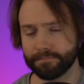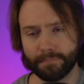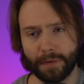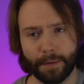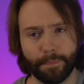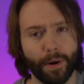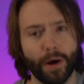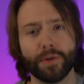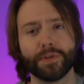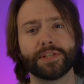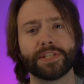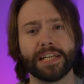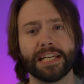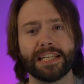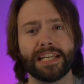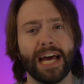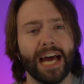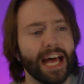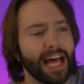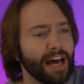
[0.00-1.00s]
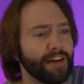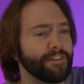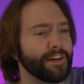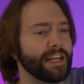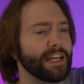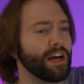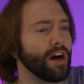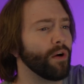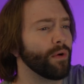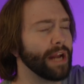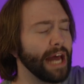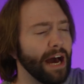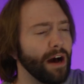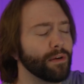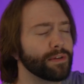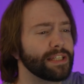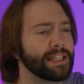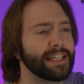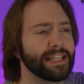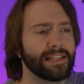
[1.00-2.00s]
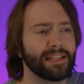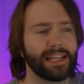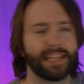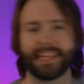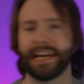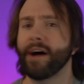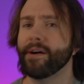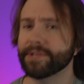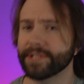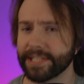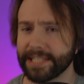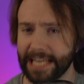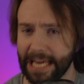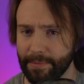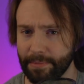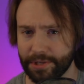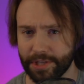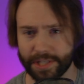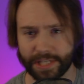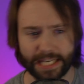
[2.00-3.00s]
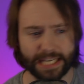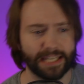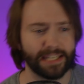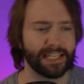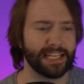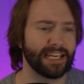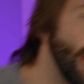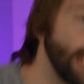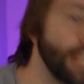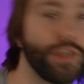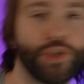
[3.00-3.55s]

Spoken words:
I posted a video on how to deal 1,000 damage in D&D in